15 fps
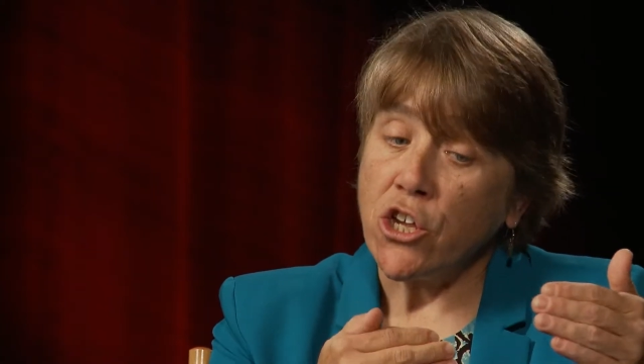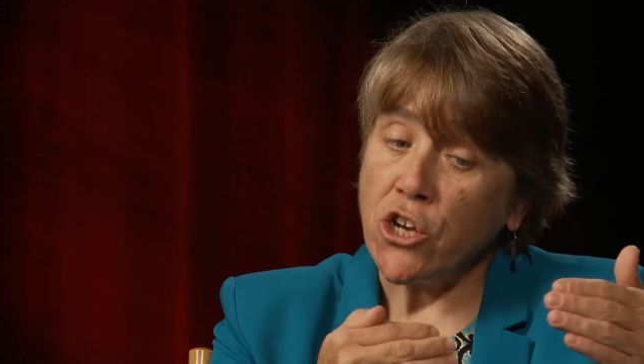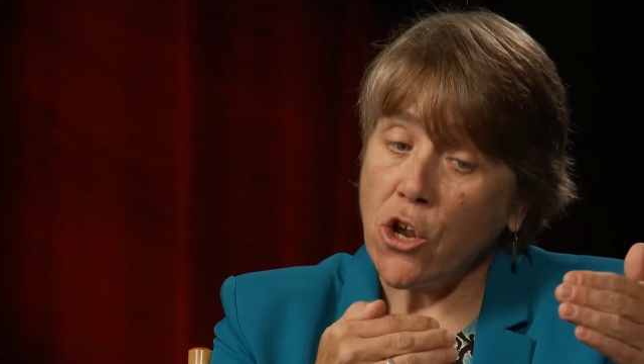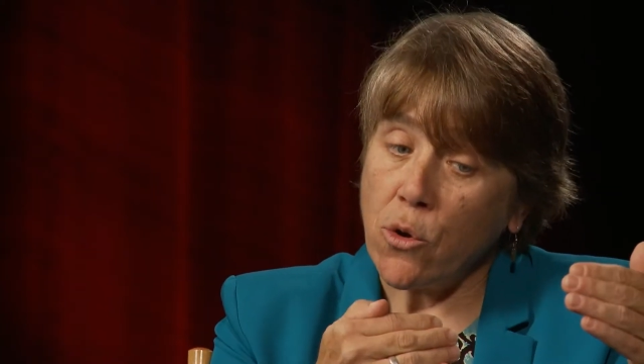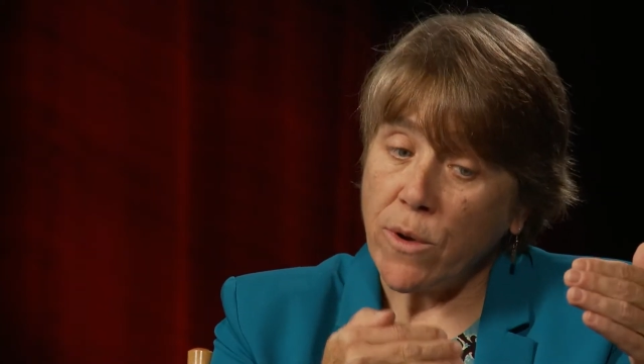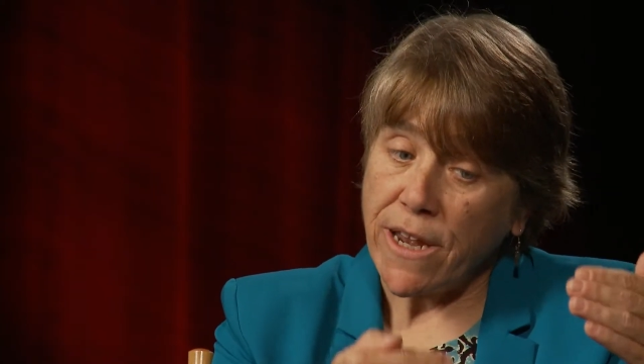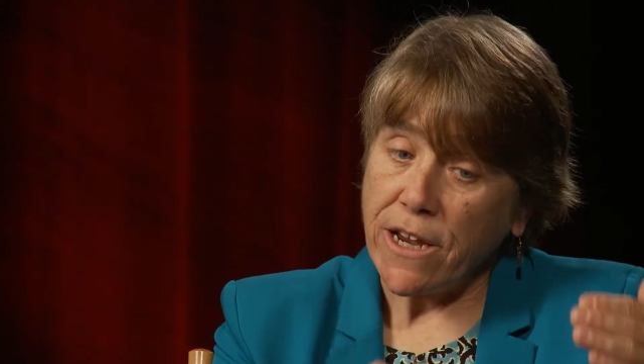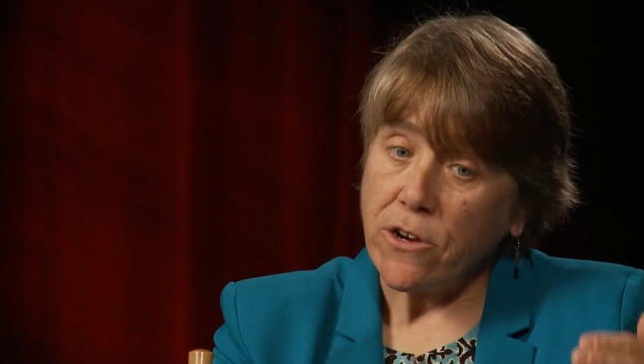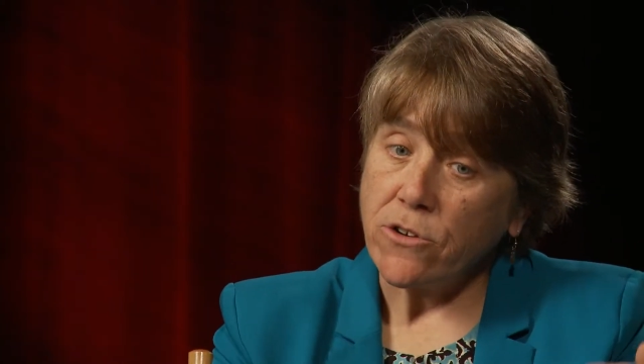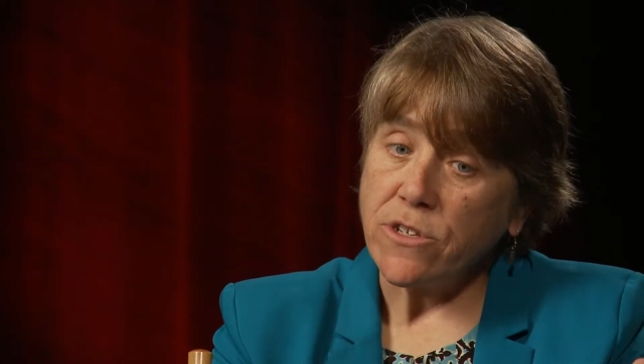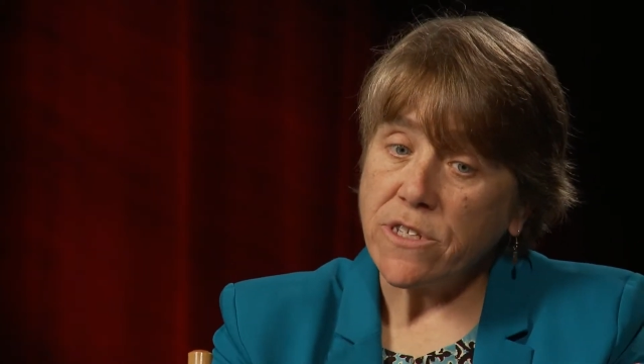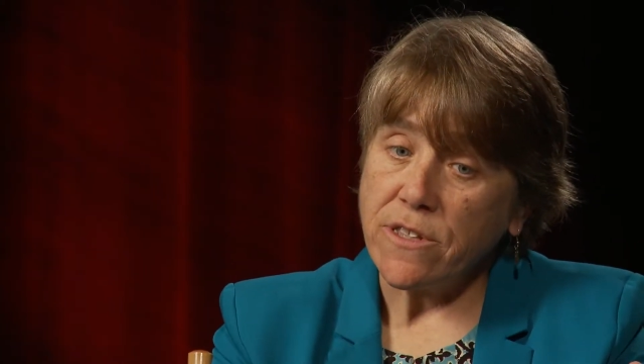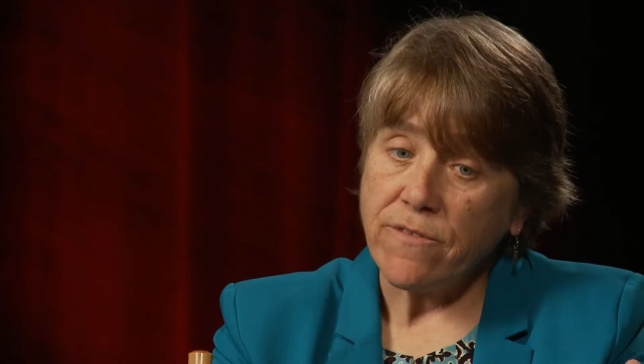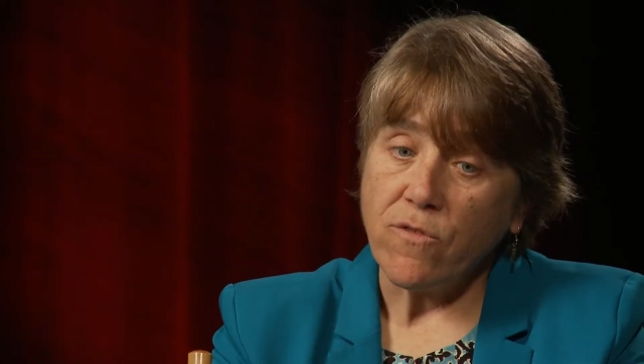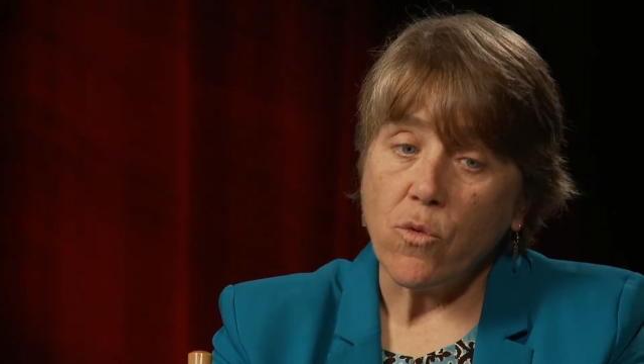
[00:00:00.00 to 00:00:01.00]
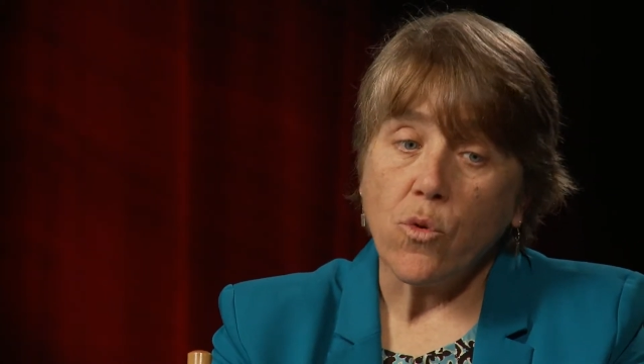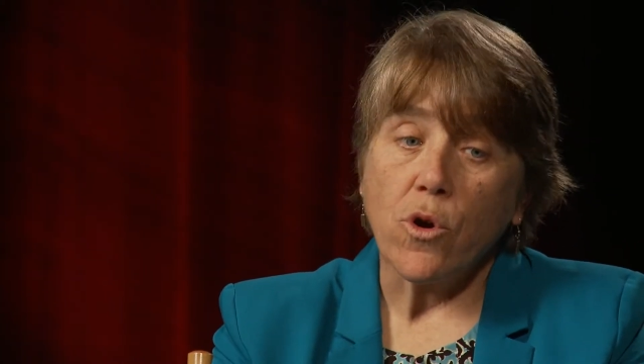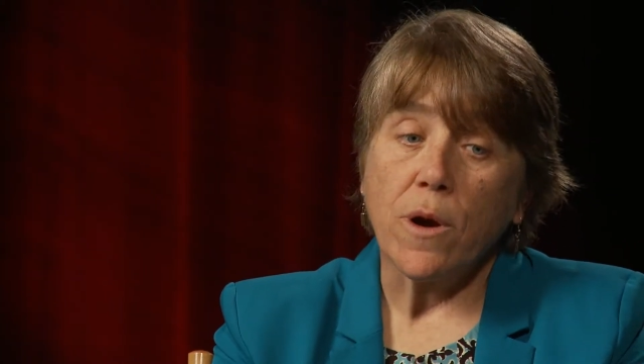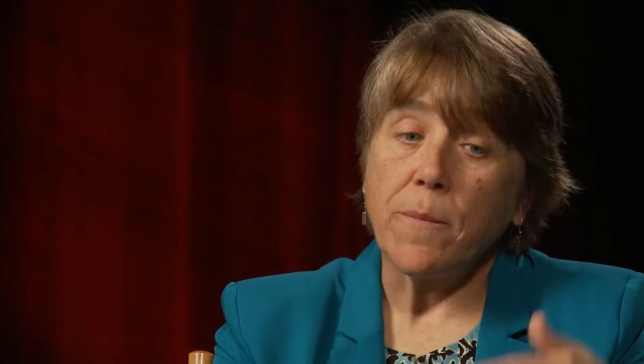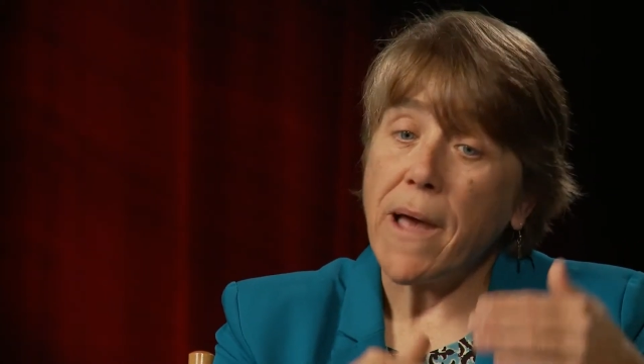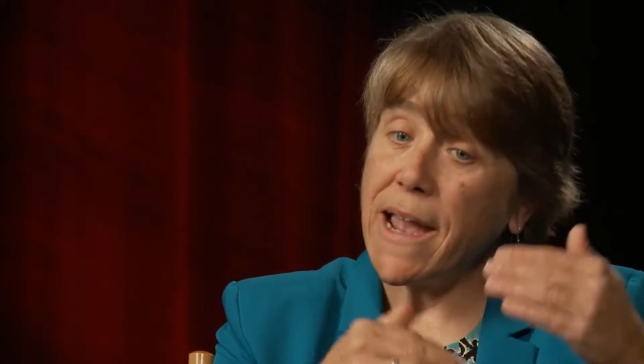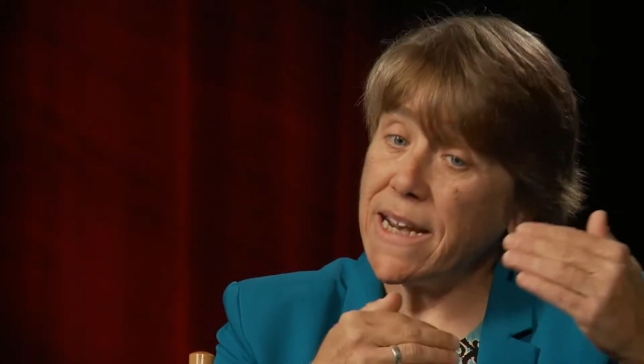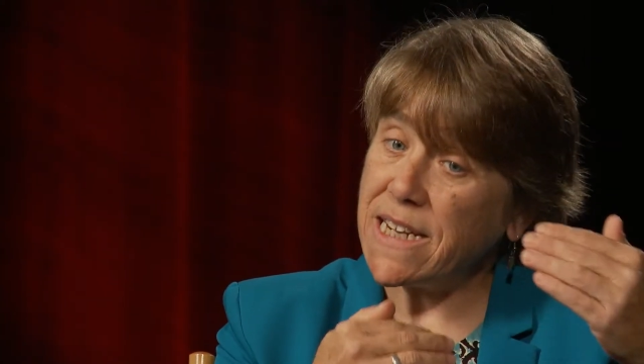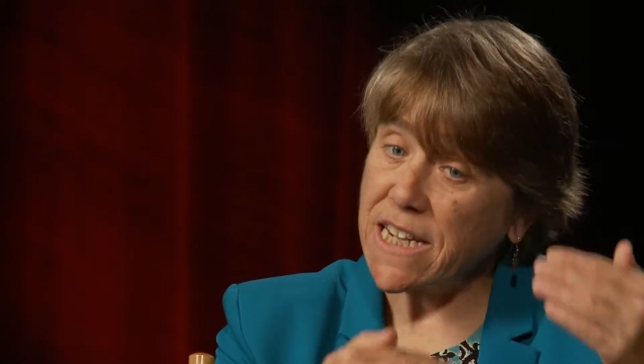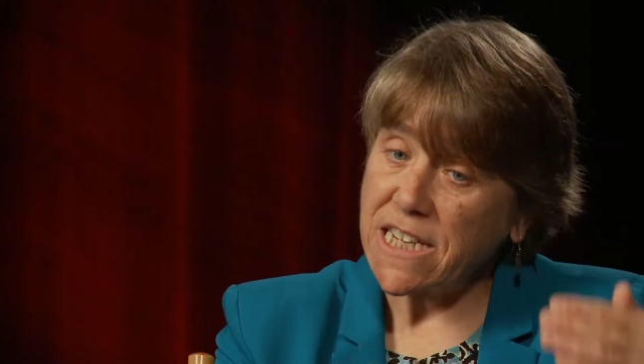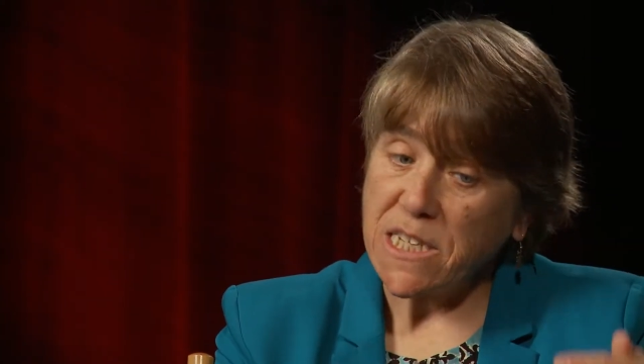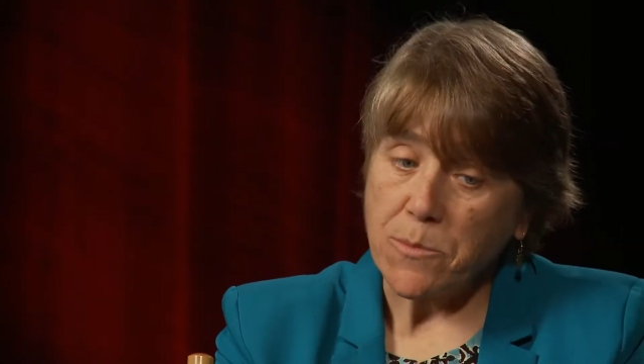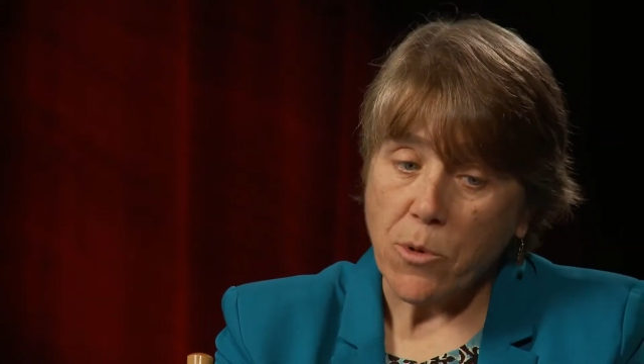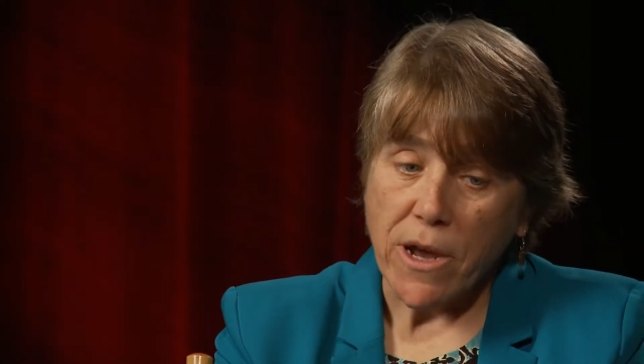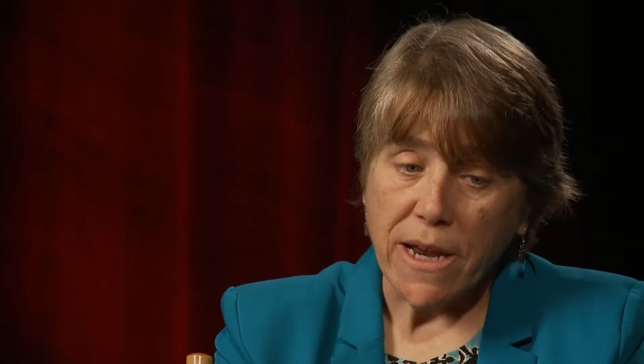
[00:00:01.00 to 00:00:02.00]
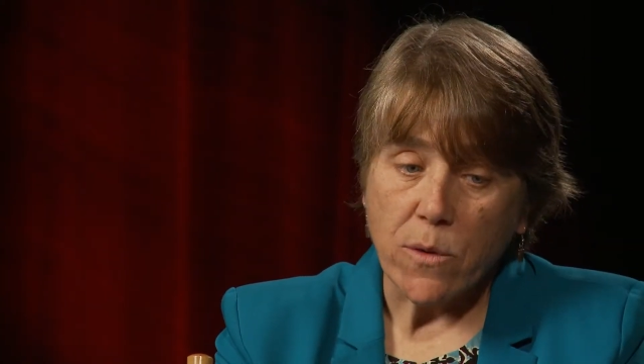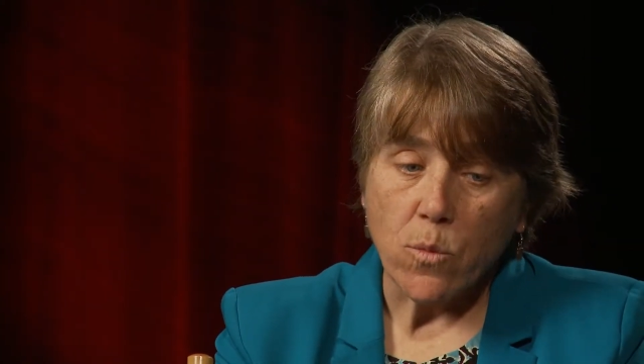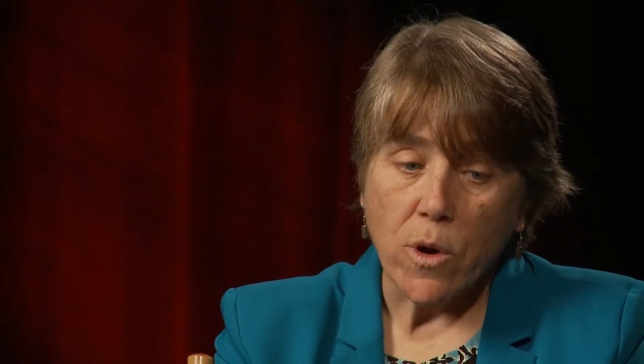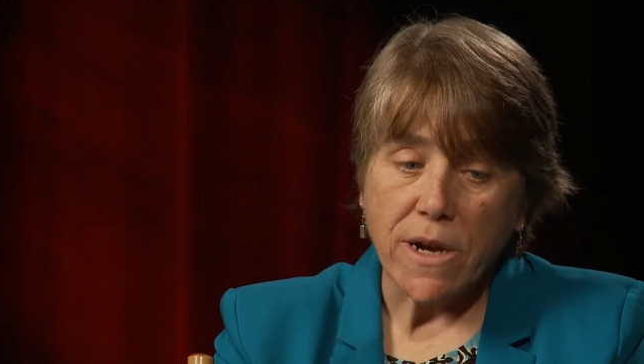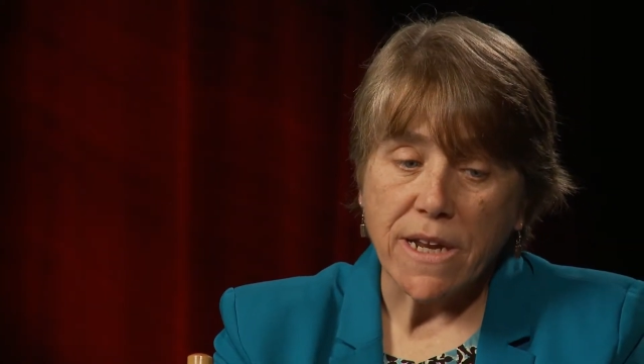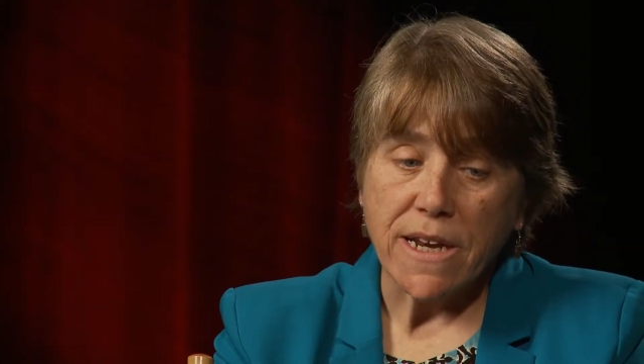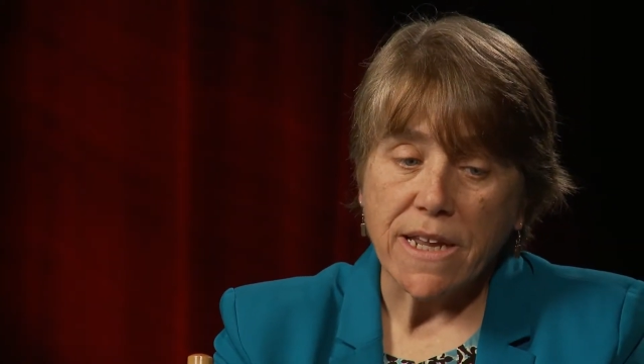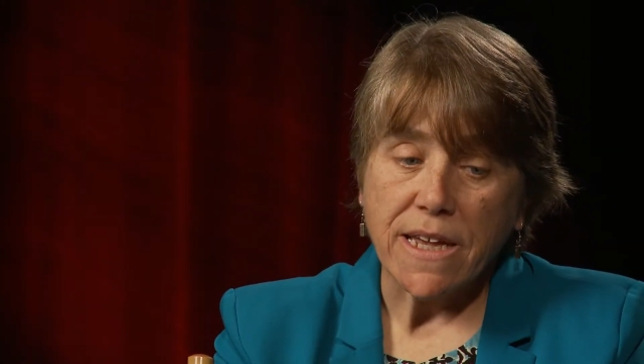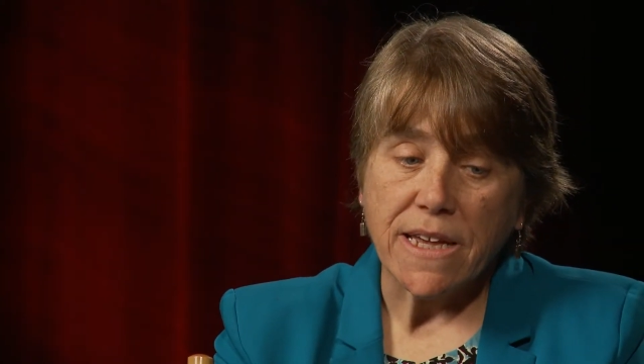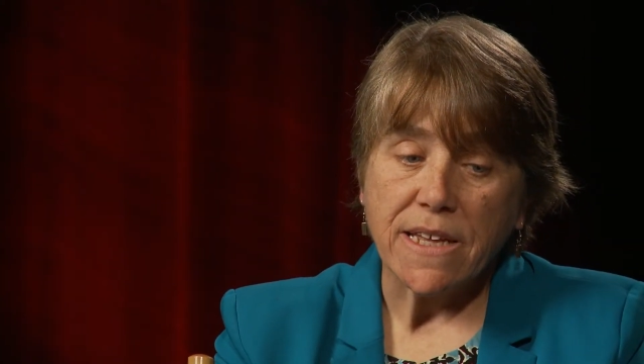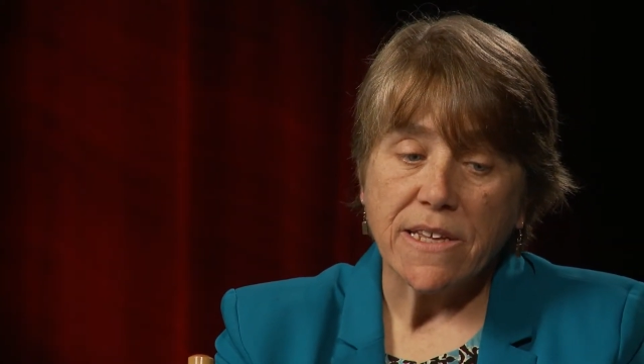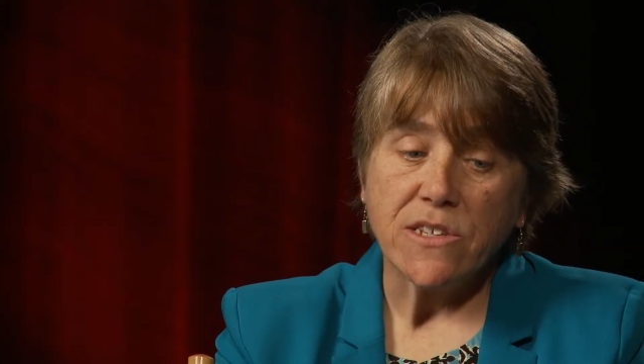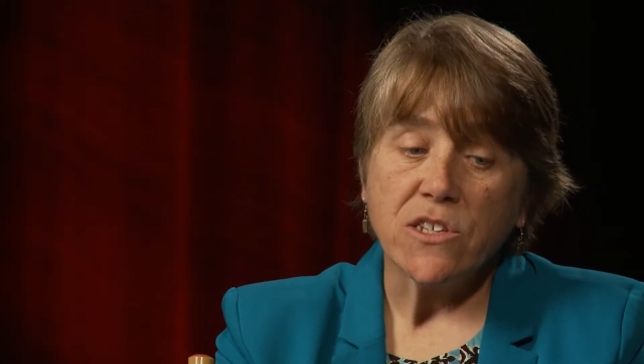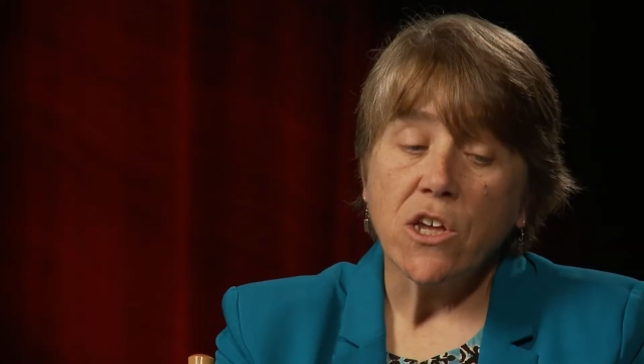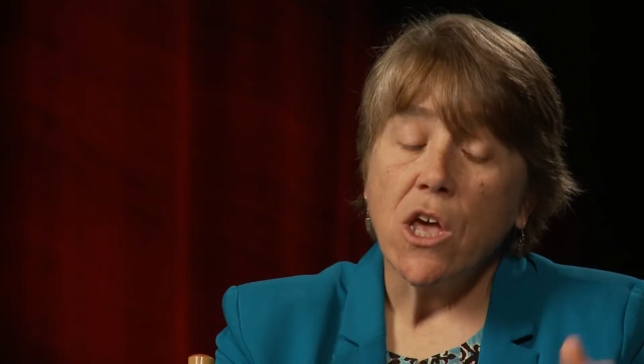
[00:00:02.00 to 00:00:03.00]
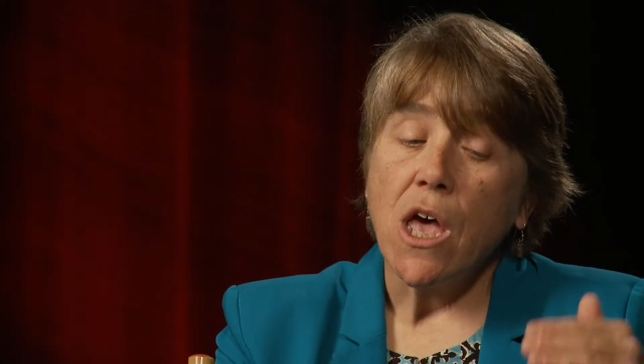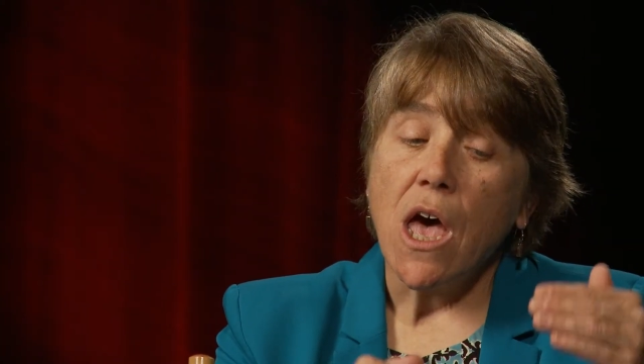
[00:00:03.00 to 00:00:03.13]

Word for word: you know, here's the form, I'd explain what it is,